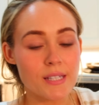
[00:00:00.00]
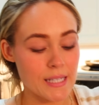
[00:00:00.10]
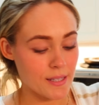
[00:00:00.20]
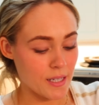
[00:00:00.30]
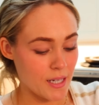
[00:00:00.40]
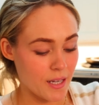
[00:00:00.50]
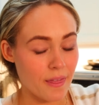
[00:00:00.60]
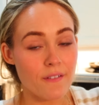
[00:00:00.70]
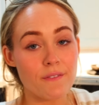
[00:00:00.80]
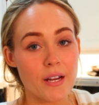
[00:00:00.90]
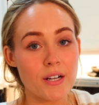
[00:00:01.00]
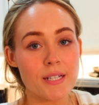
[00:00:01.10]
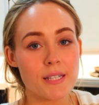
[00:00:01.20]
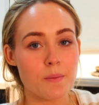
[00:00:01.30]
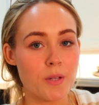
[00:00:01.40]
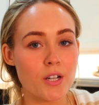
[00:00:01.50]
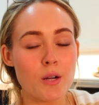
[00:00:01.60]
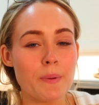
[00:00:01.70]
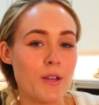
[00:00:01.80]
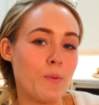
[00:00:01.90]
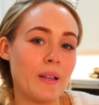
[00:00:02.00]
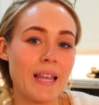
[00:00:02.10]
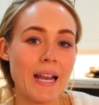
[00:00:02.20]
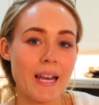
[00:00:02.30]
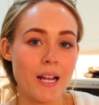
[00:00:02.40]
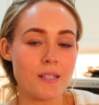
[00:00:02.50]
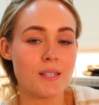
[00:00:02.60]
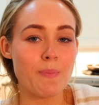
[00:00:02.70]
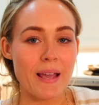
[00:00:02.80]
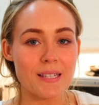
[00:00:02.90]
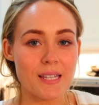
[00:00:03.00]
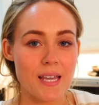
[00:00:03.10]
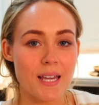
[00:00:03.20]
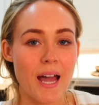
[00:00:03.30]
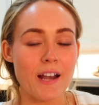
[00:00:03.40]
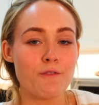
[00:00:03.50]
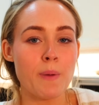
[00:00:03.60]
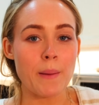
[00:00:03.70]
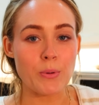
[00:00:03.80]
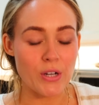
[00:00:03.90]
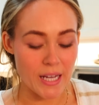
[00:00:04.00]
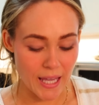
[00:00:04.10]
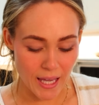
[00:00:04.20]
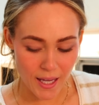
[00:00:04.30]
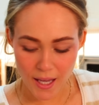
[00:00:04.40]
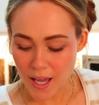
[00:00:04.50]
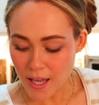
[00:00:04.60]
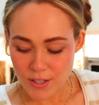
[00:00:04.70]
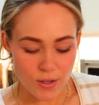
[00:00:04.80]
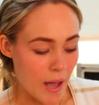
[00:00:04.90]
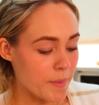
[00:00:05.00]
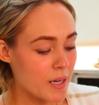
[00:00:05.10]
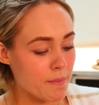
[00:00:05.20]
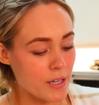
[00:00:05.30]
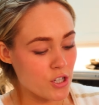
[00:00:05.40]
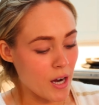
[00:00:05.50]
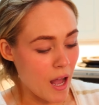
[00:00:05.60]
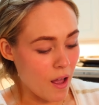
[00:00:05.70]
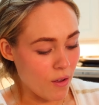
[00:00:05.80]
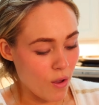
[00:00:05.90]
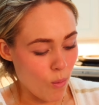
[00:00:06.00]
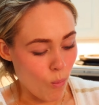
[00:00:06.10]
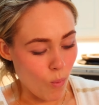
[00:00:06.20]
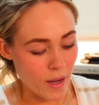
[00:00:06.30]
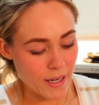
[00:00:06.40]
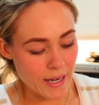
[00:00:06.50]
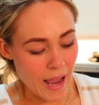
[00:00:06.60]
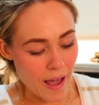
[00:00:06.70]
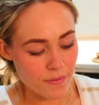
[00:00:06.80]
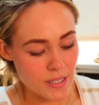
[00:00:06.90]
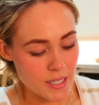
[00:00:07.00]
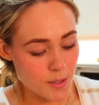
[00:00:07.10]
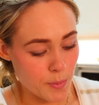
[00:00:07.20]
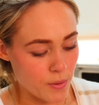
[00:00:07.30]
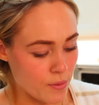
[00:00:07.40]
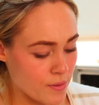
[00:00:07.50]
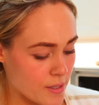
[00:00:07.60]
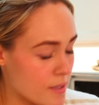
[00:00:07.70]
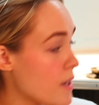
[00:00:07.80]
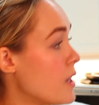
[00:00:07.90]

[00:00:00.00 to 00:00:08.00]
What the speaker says: seasoning. They're very similar, but you want that nice spicy kind of peppery kick. So I'm gonna measure out 1.5 teaspoons